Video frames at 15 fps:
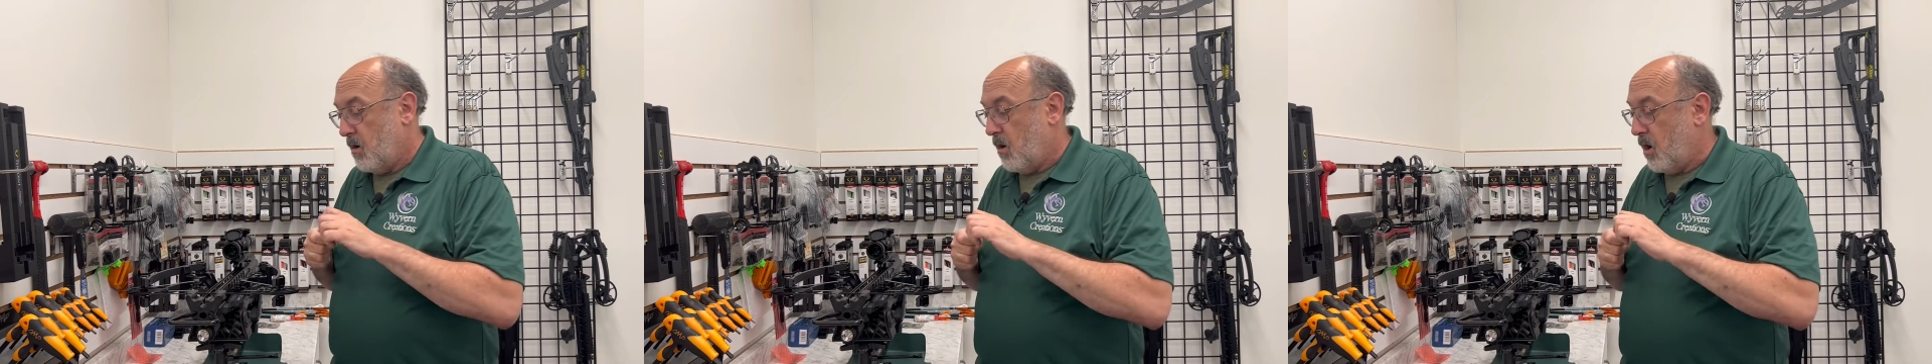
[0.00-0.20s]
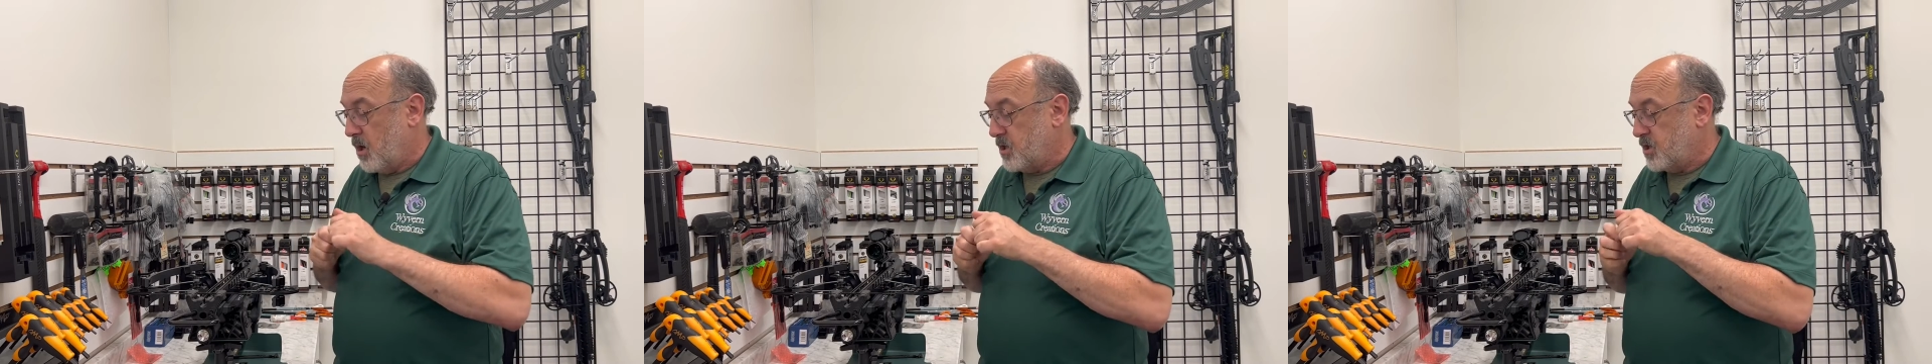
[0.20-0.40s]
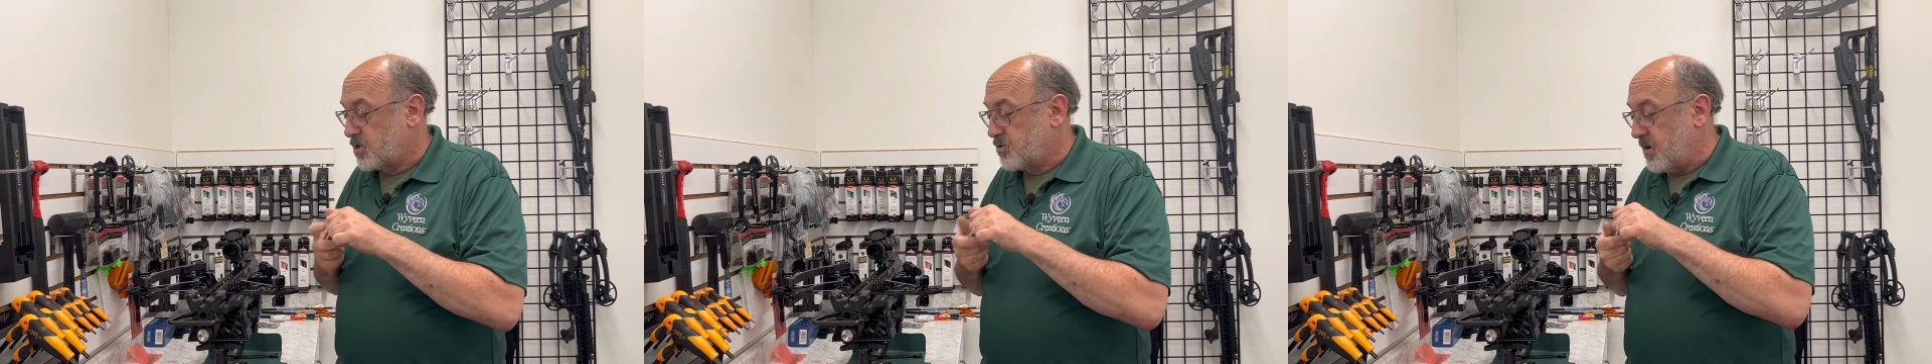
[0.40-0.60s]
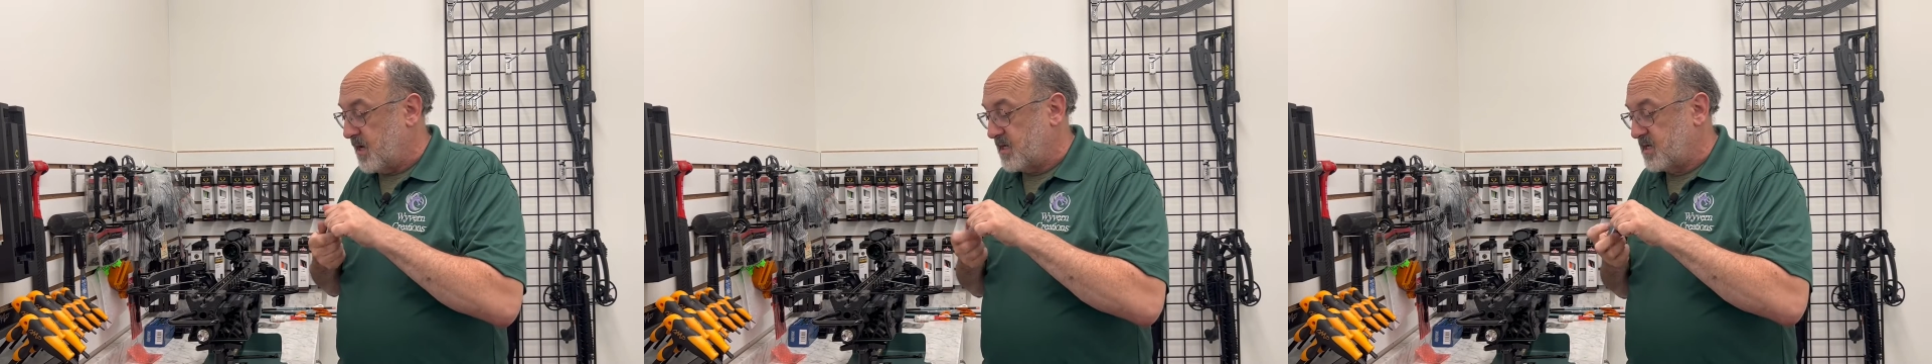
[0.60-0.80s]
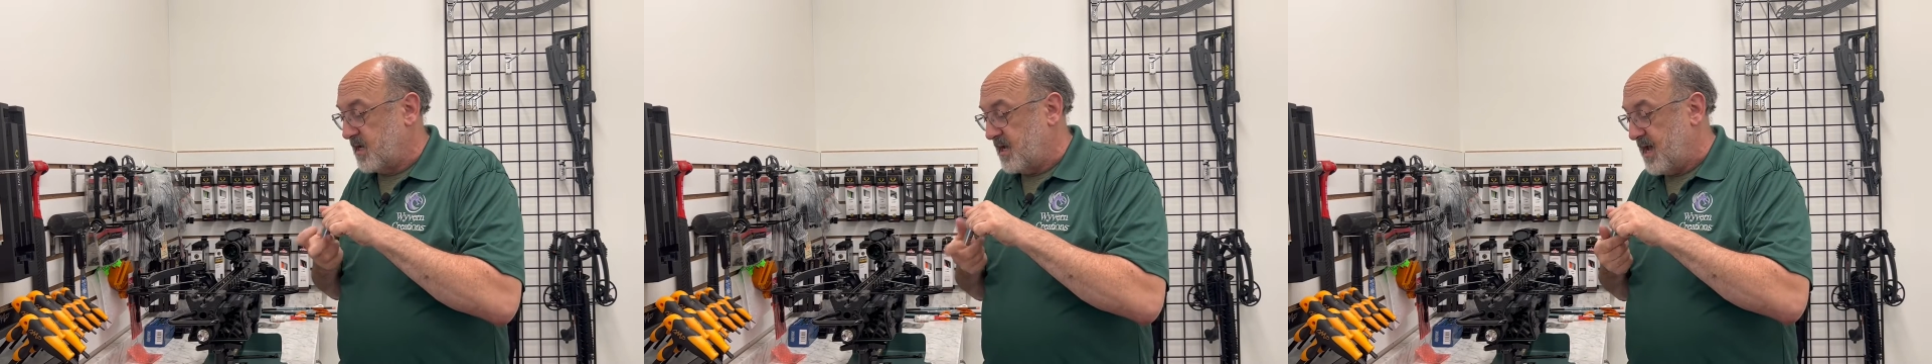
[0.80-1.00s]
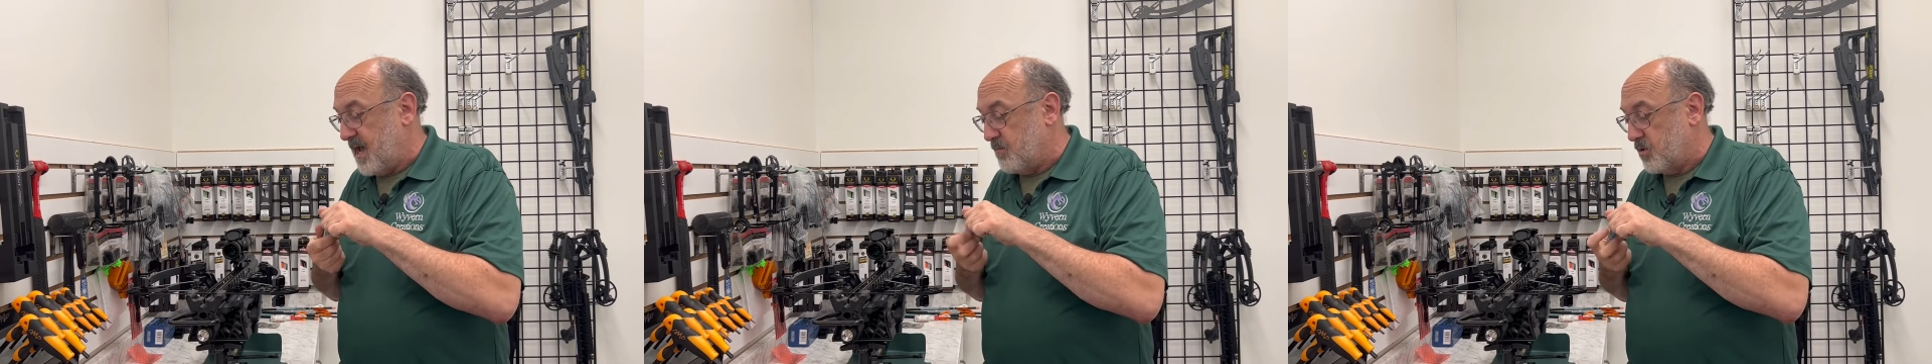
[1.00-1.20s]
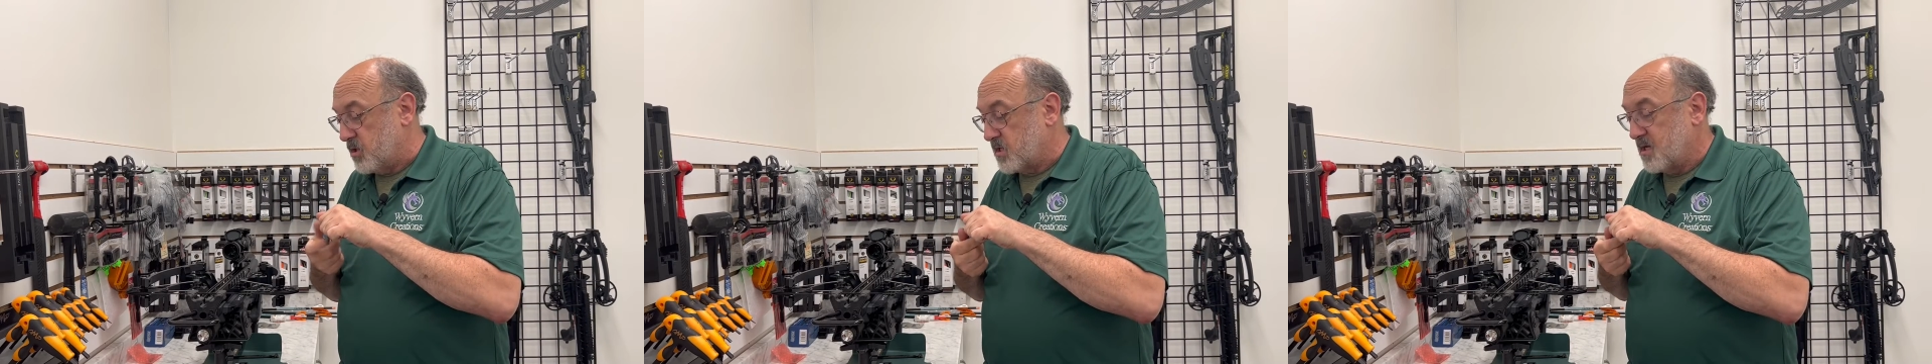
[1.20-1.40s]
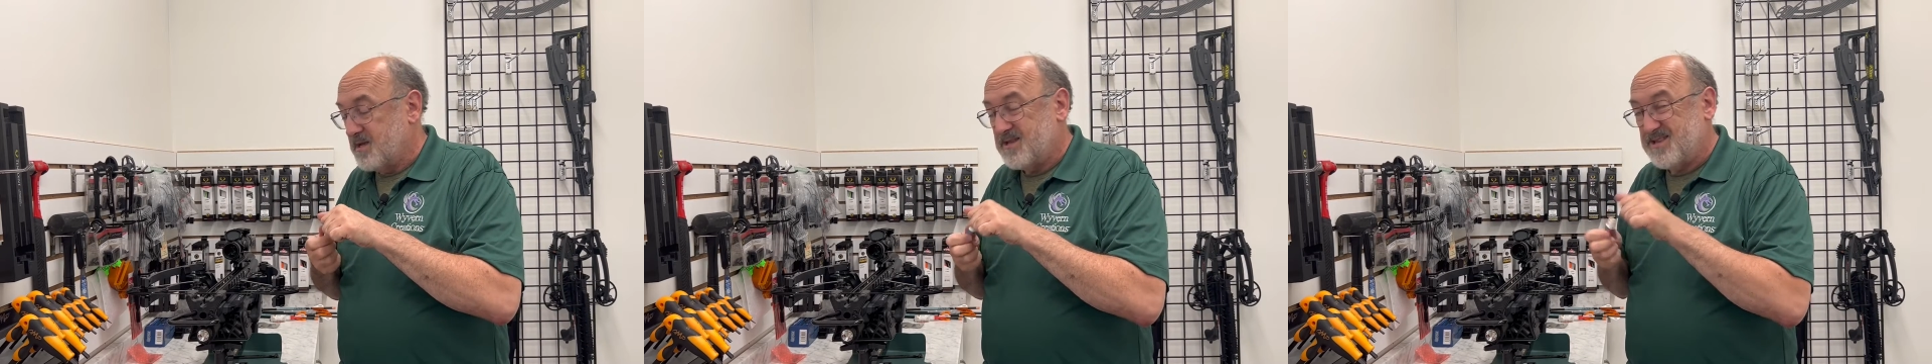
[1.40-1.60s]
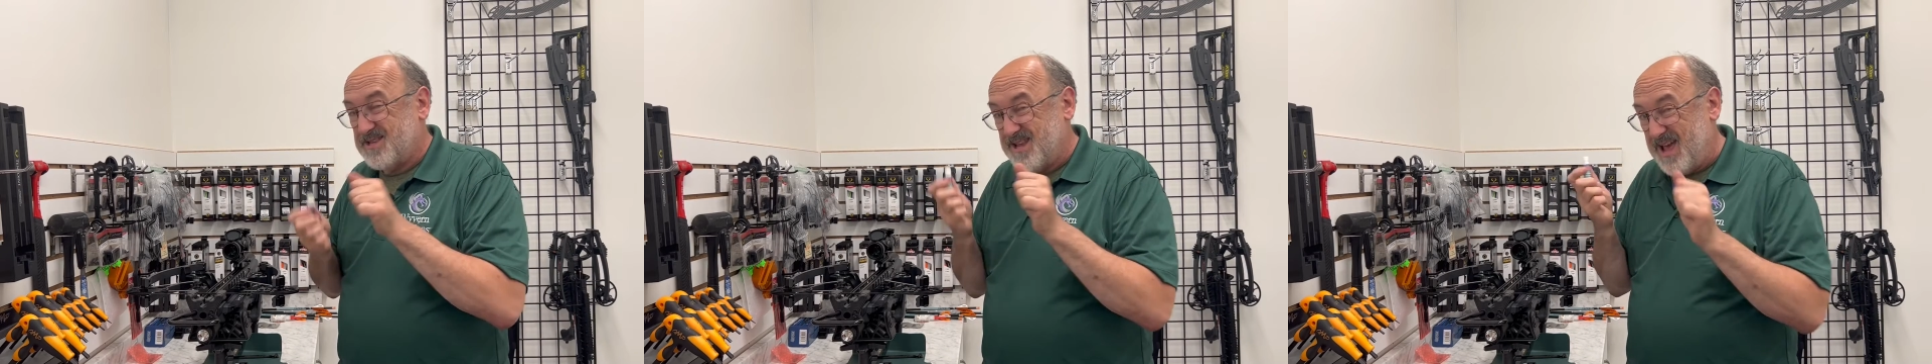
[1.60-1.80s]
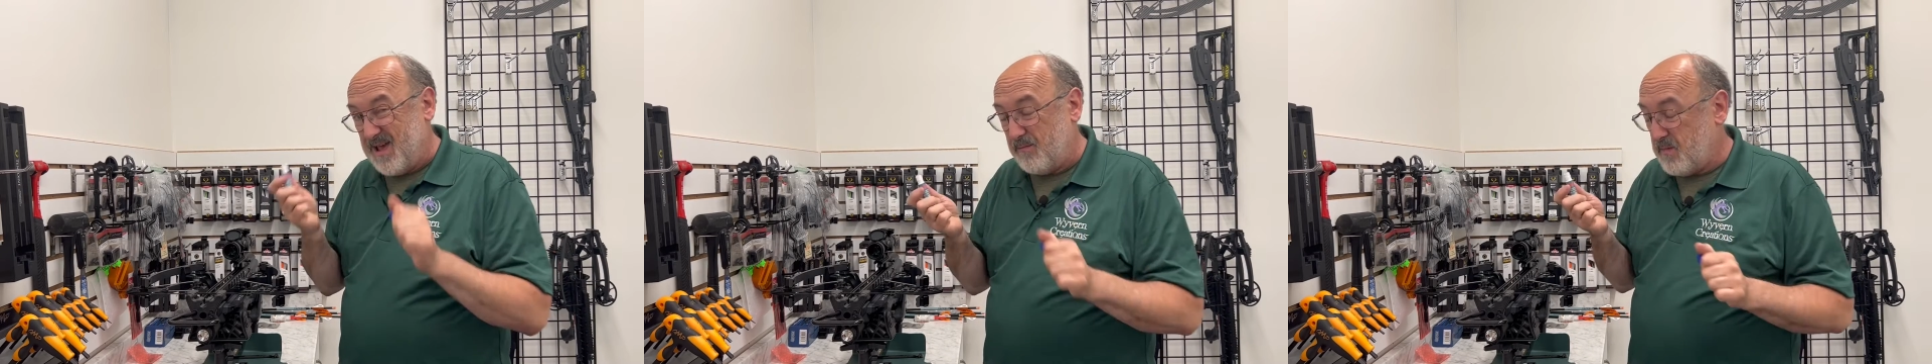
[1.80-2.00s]
on your strings and cables.
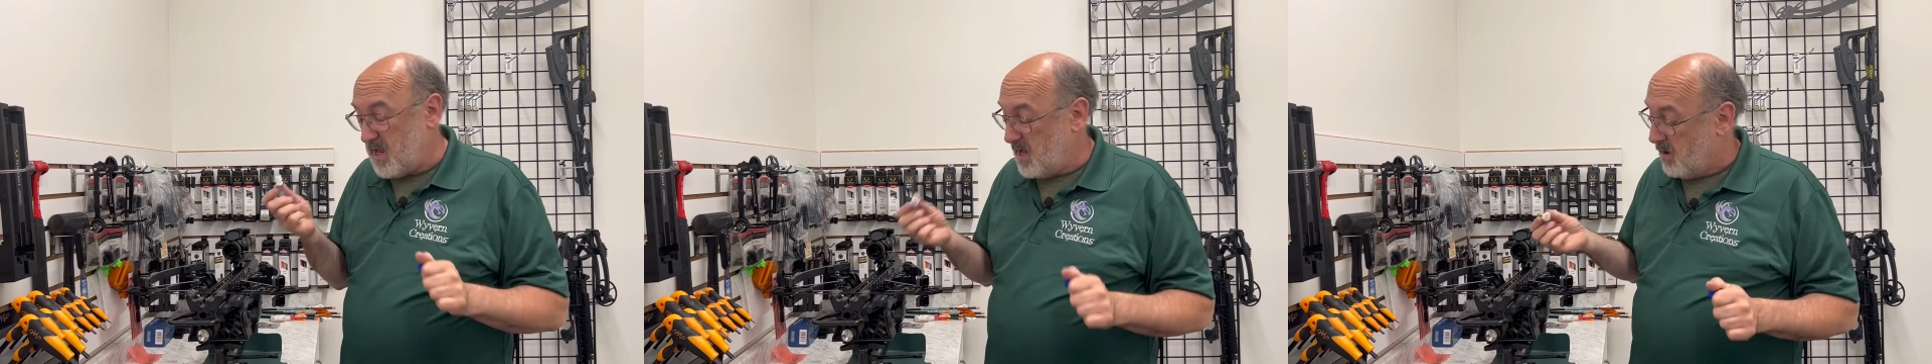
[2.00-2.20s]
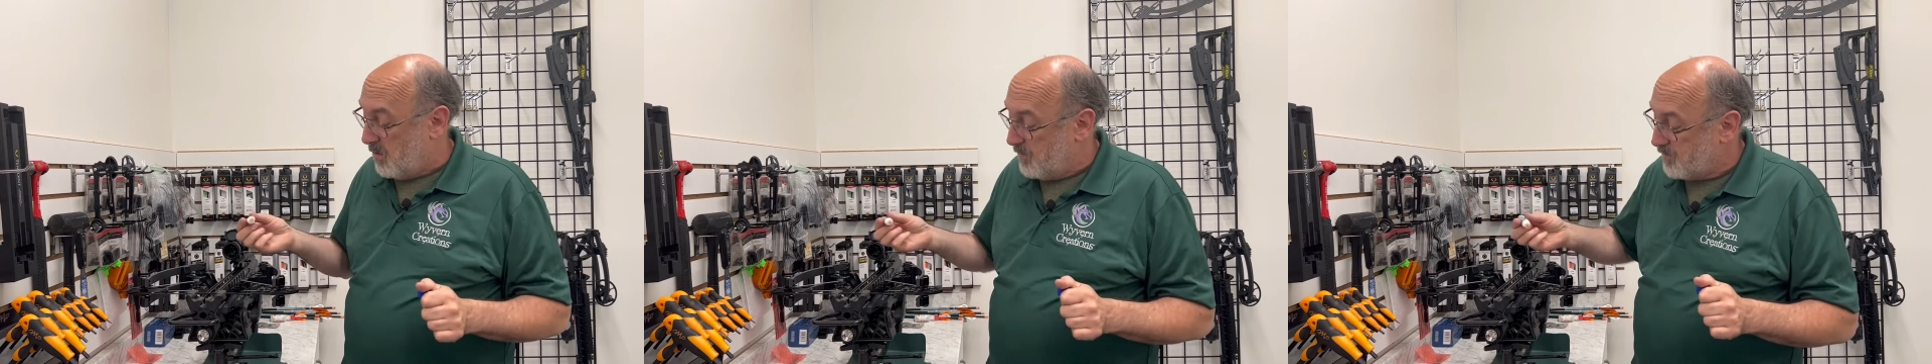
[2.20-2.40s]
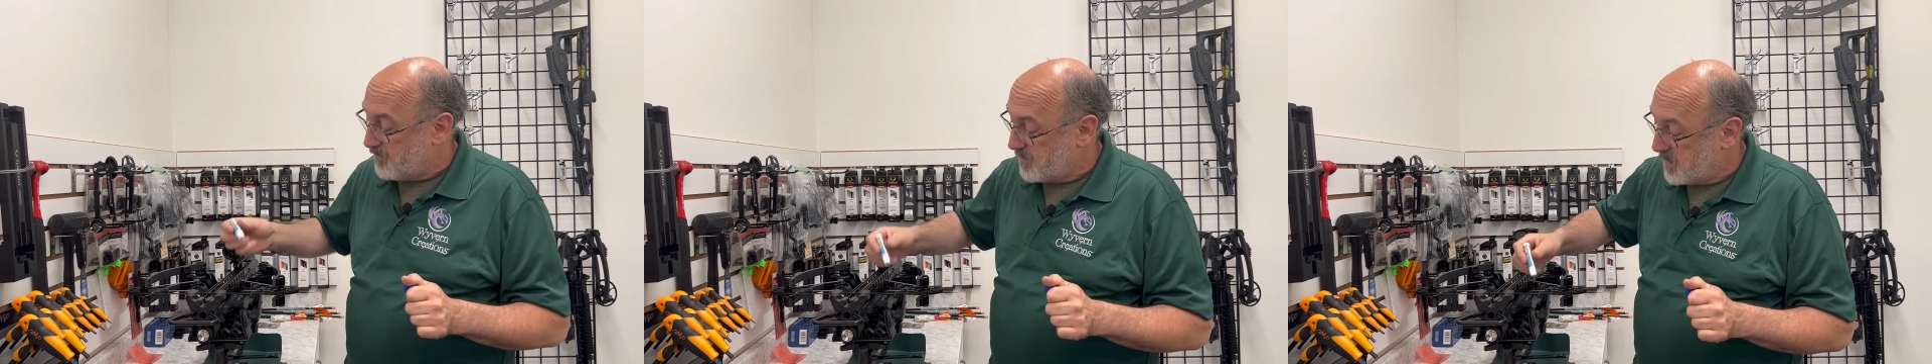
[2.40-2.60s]
Same deal.